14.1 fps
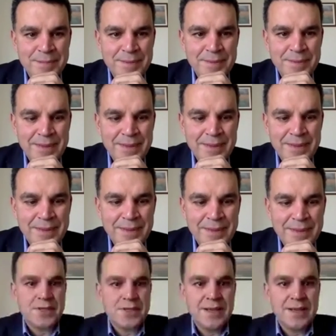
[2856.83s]
you very, very much,
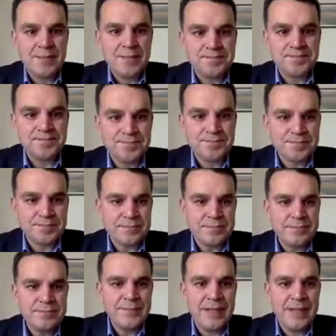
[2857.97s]
Eylem.
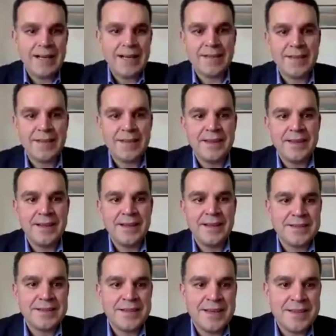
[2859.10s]
I think I'll take the
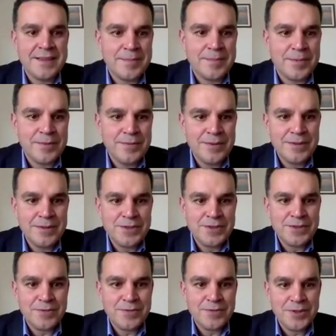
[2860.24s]
privilege of
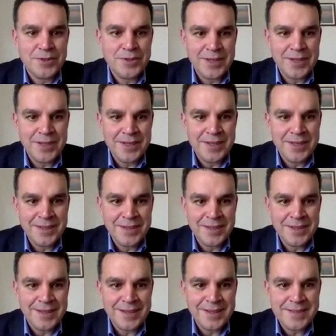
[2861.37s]
moderating this
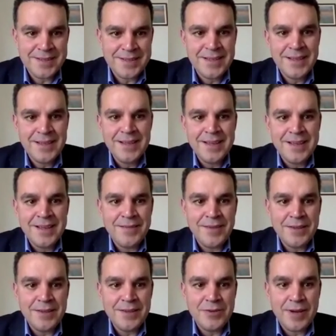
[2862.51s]
event to
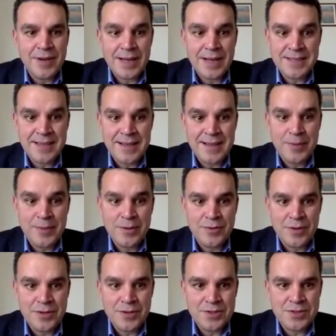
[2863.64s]
ask a couple of
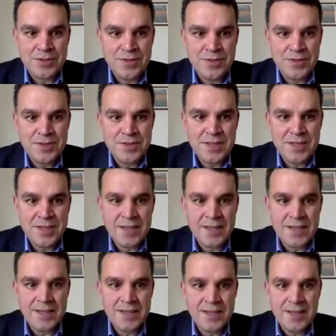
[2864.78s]
questions first, and then I'll give
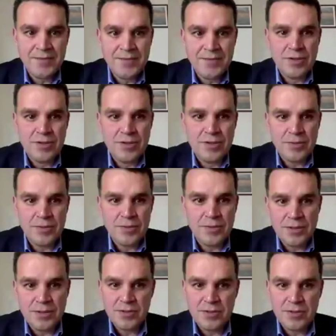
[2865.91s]
you the opportunity to ask any
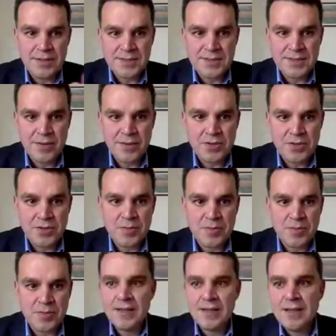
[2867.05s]
questions you may have, and then
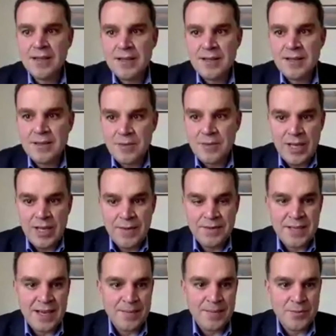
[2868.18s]
we have
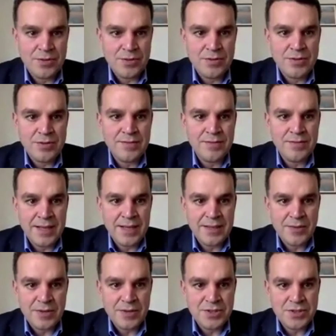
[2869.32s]
time to invite
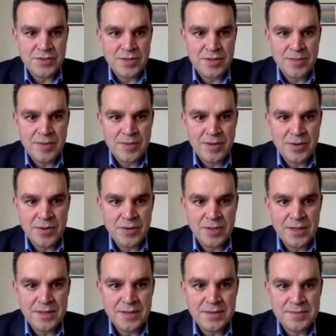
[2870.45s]
questions from our
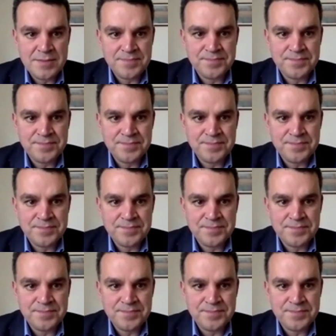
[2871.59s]
audience.